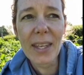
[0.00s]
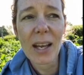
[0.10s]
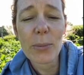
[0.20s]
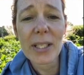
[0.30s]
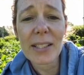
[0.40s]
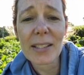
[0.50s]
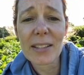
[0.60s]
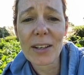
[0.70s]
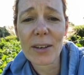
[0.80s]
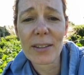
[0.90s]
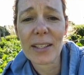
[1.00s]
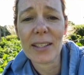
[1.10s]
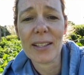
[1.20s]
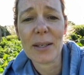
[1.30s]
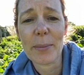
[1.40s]
and we need to start
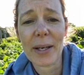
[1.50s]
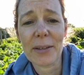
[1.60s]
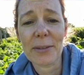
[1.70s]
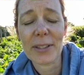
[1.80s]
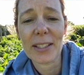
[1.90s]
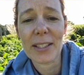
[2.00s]
thinking about